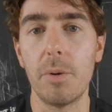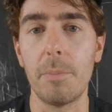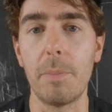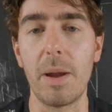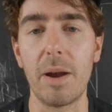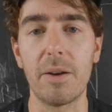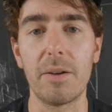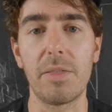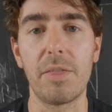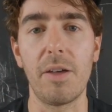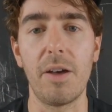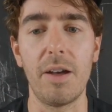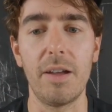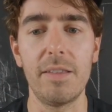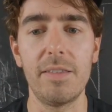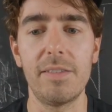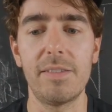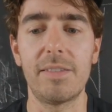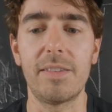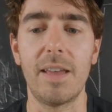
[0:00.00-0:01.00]

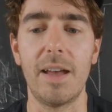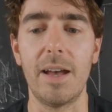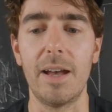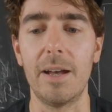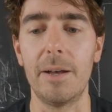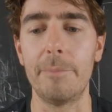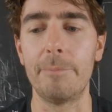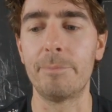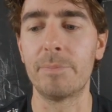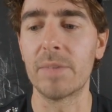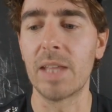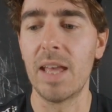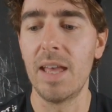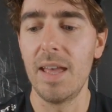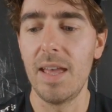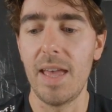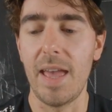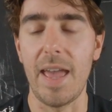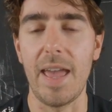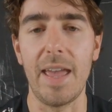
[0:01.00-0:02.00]
marathons,
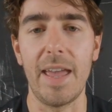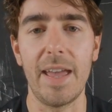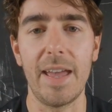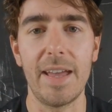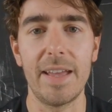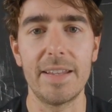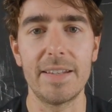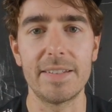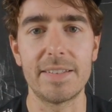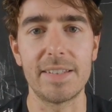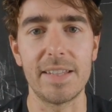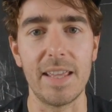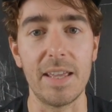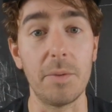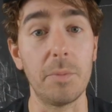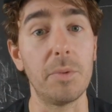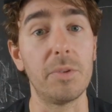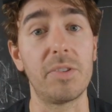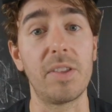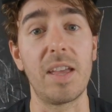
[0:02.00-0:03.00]
and
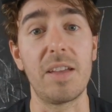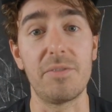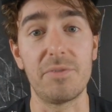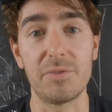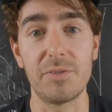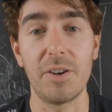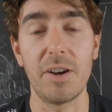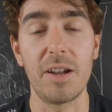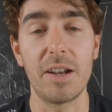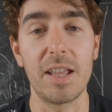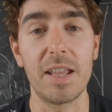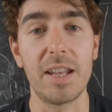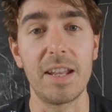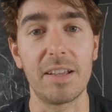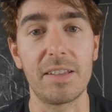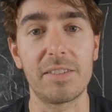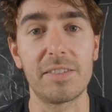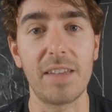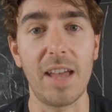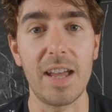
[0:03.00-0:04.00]
it was a fun and
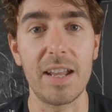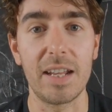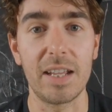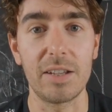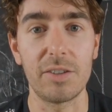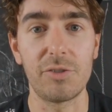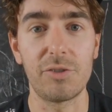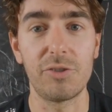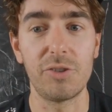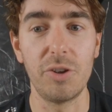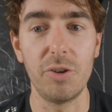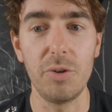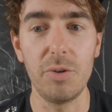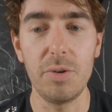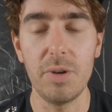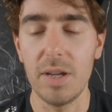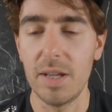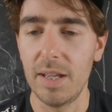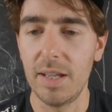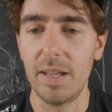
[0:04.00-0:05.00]
exciting
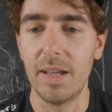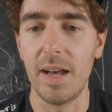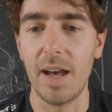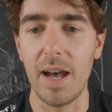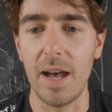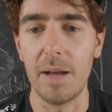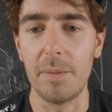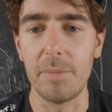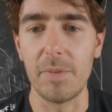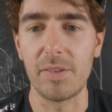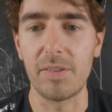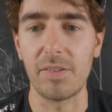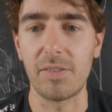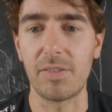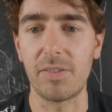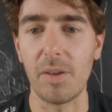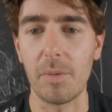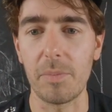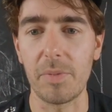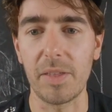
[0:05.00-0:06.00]
shoe. This is
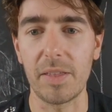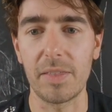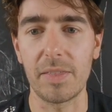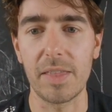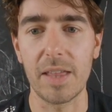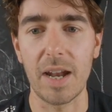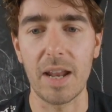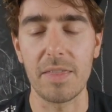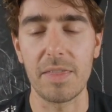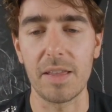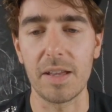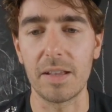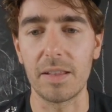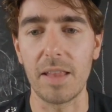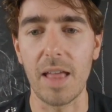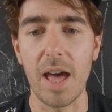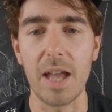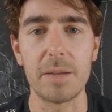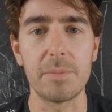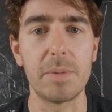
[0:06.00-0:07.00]
something that I think a
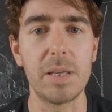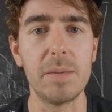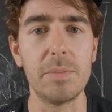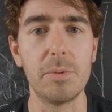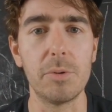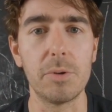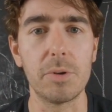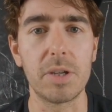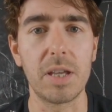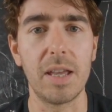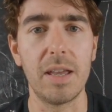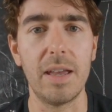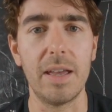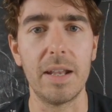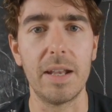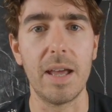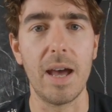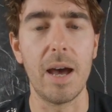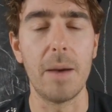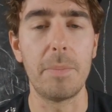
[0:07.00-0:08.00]
lot of people
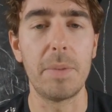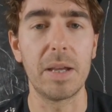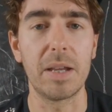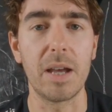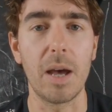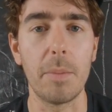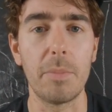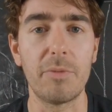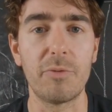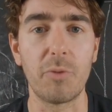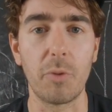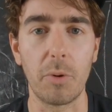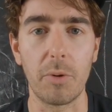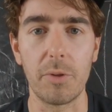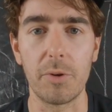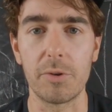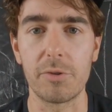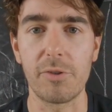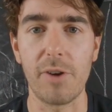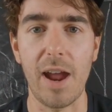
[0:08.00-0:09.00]
can pick up for
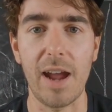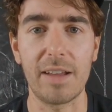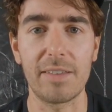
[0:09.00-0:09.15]
their track